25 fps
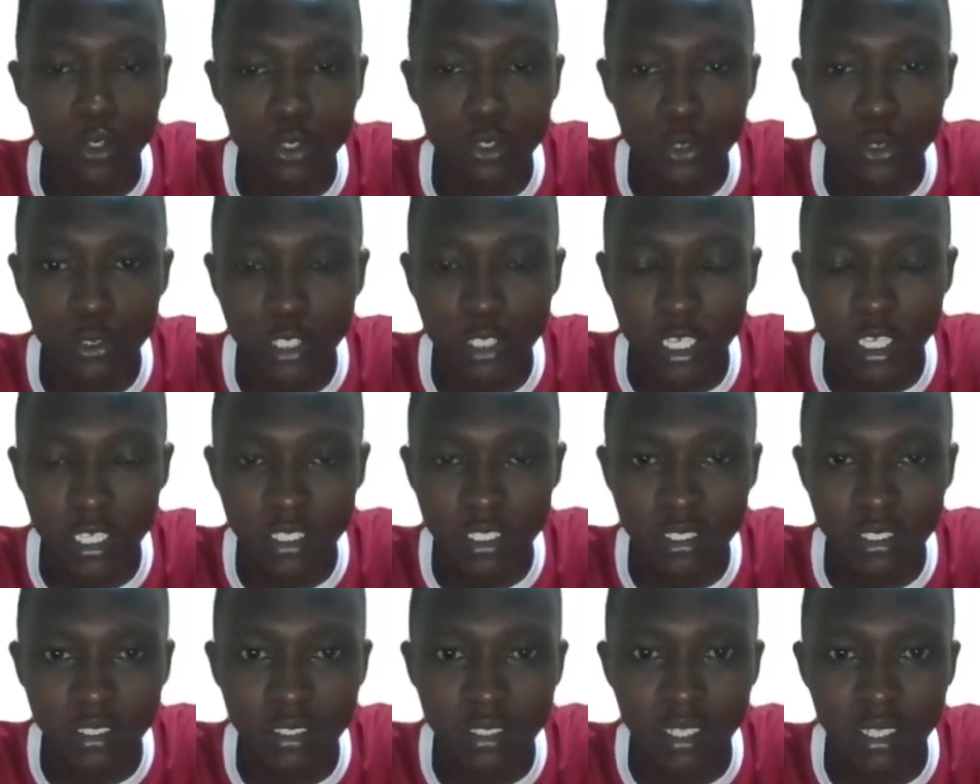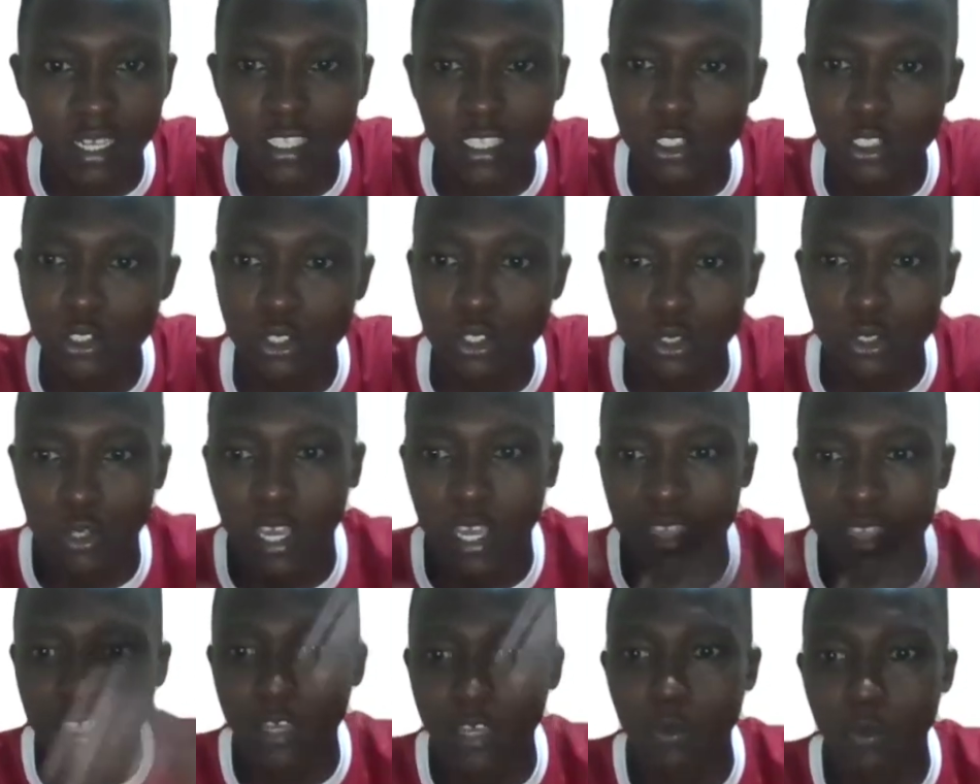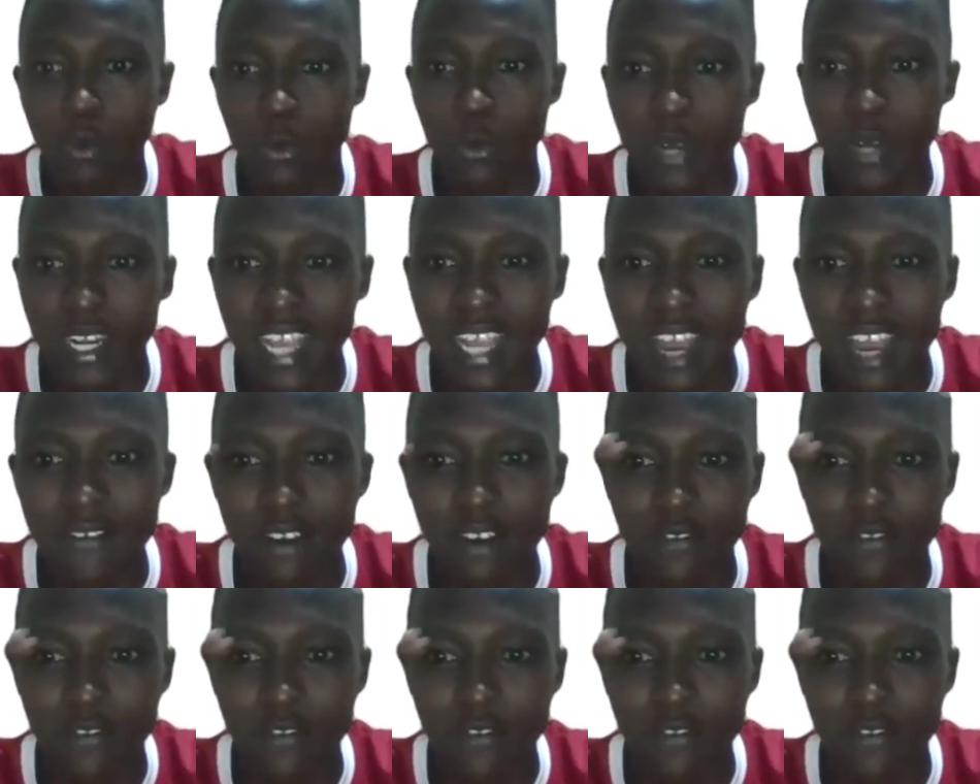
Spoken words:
today's lesson, I think we will cover